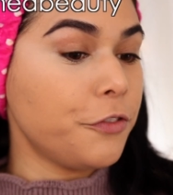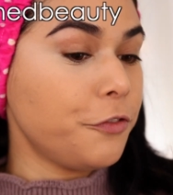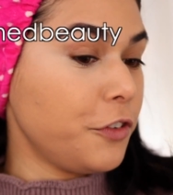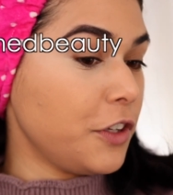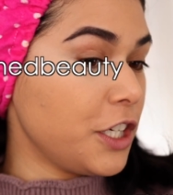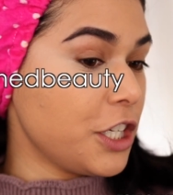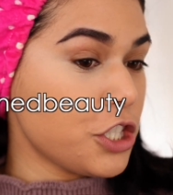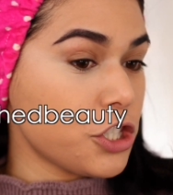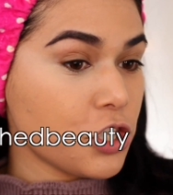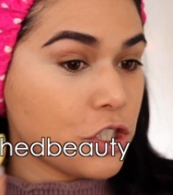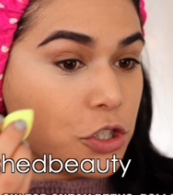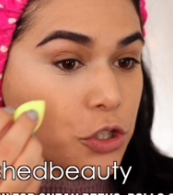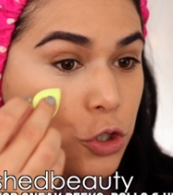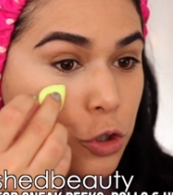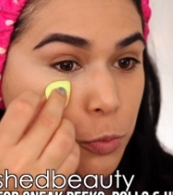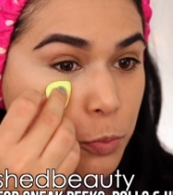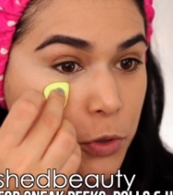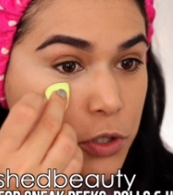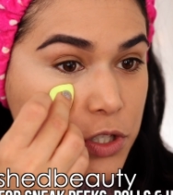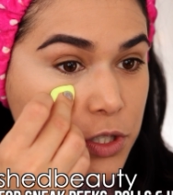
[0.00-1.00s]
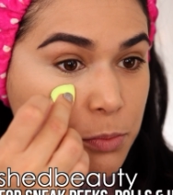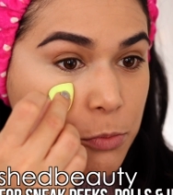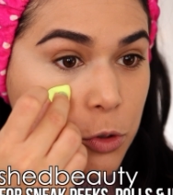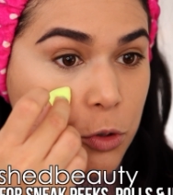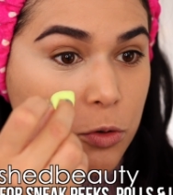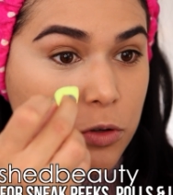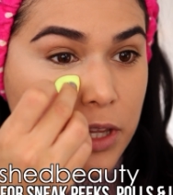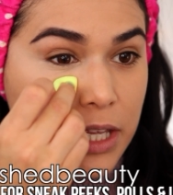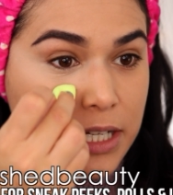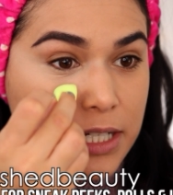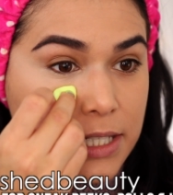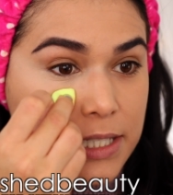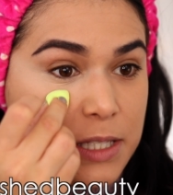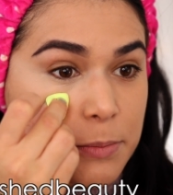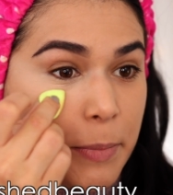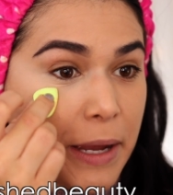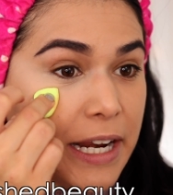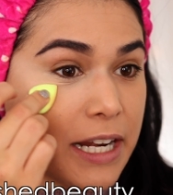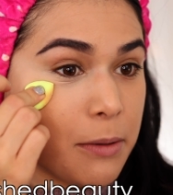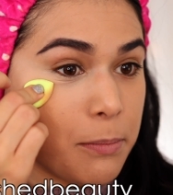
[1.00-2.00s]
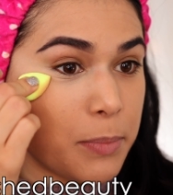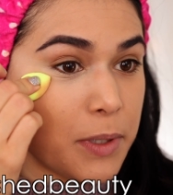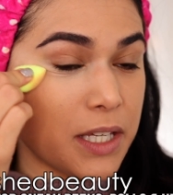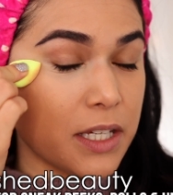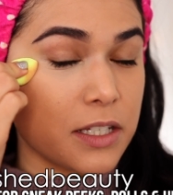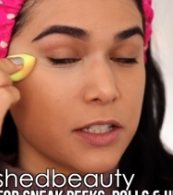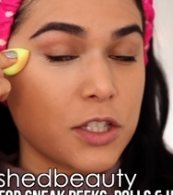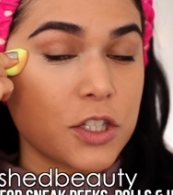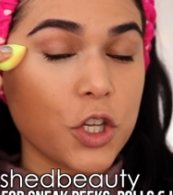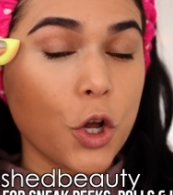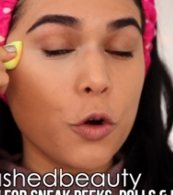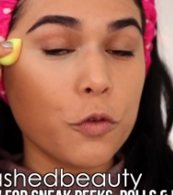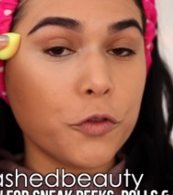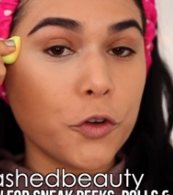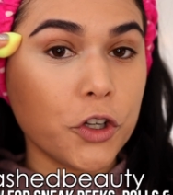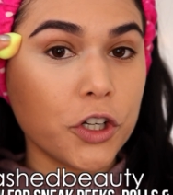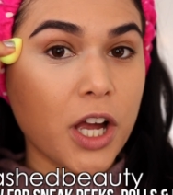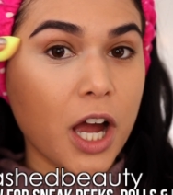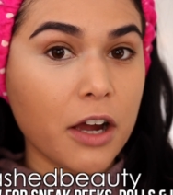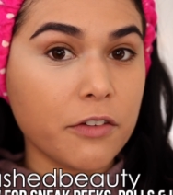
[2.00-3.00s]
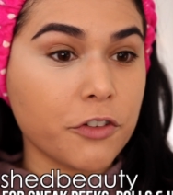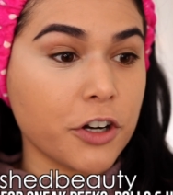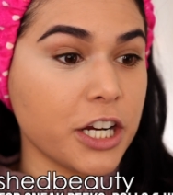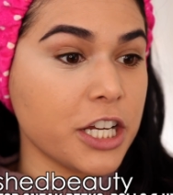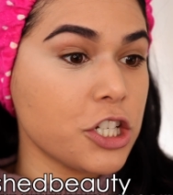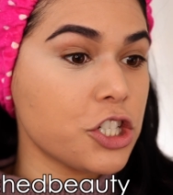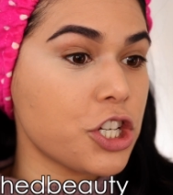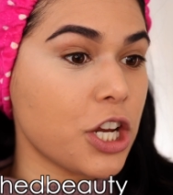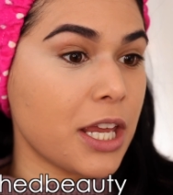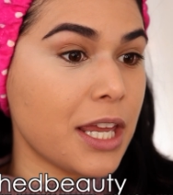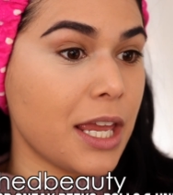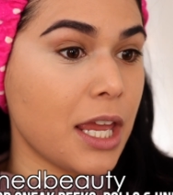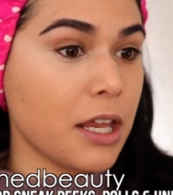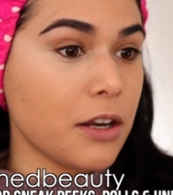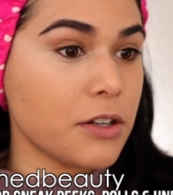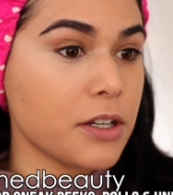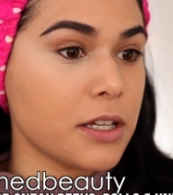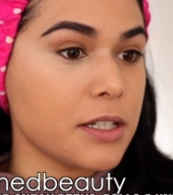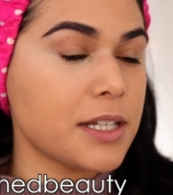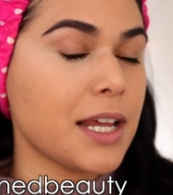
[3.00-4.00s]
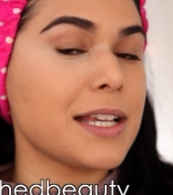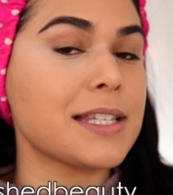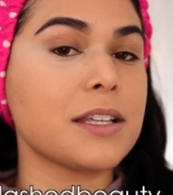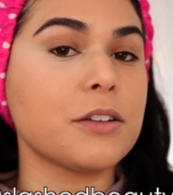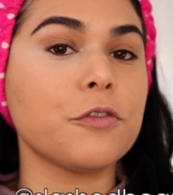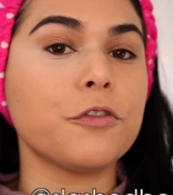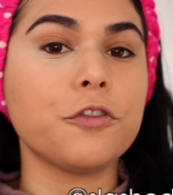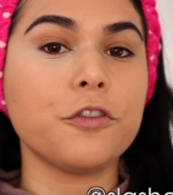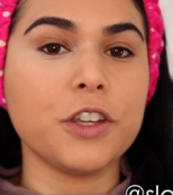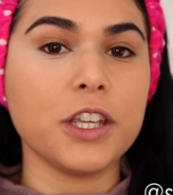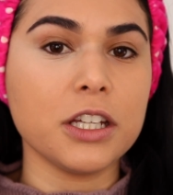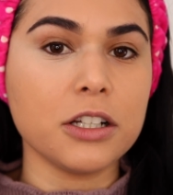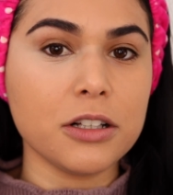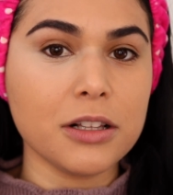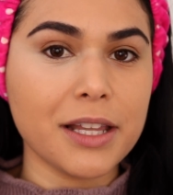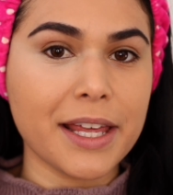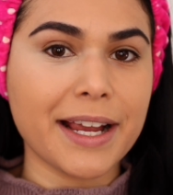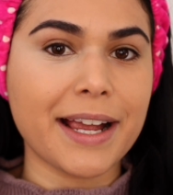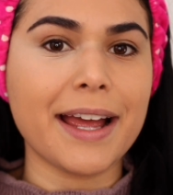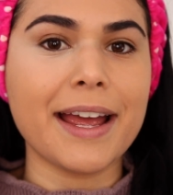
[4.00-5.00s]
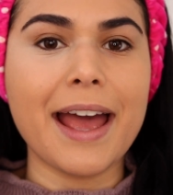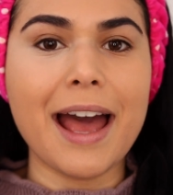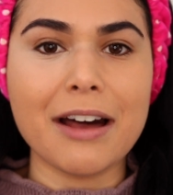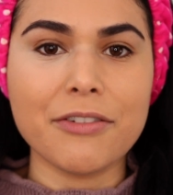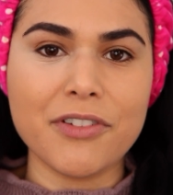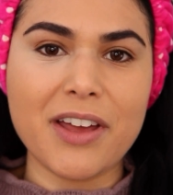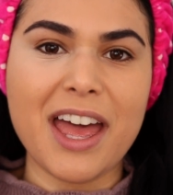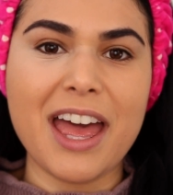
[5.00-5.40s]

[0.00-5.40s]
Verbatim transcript: finish is super smooth and despite it being so full coverage, it doesn't feel like I have a